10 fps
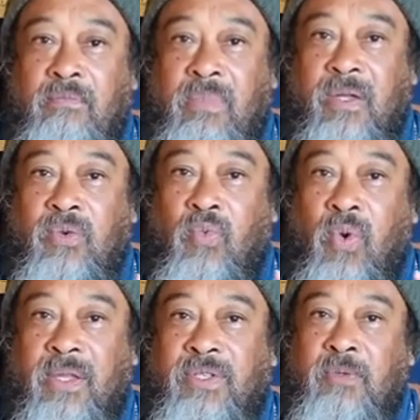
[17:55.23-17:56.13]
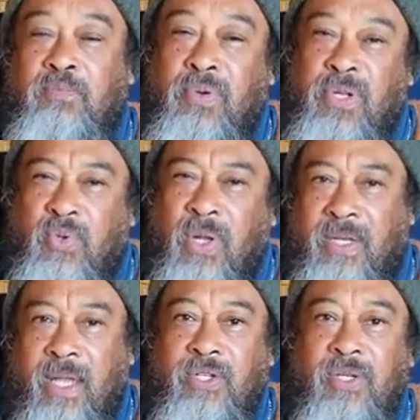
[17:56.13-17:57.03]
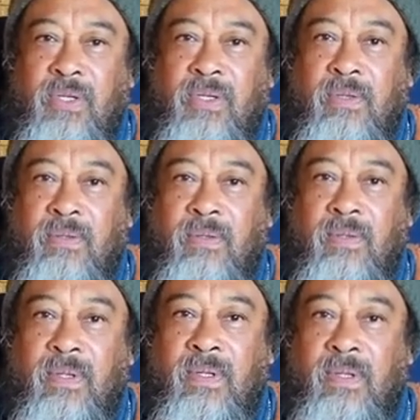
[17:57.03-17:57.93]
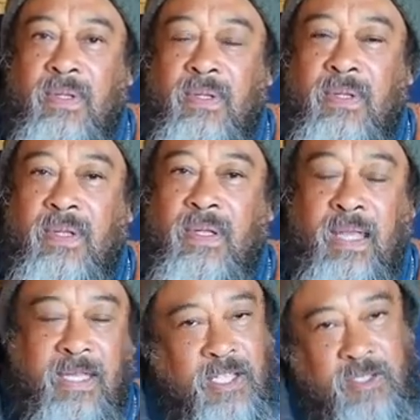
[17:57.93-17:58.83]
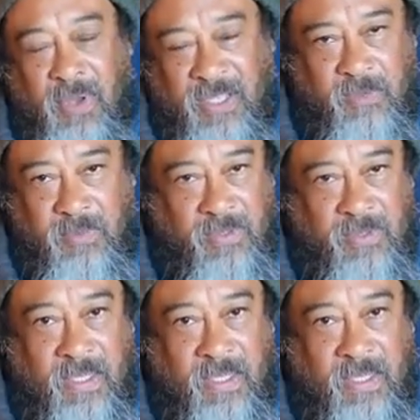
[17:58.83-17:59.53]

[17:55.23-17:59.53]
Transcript: but one's spiritual nature. And it is possible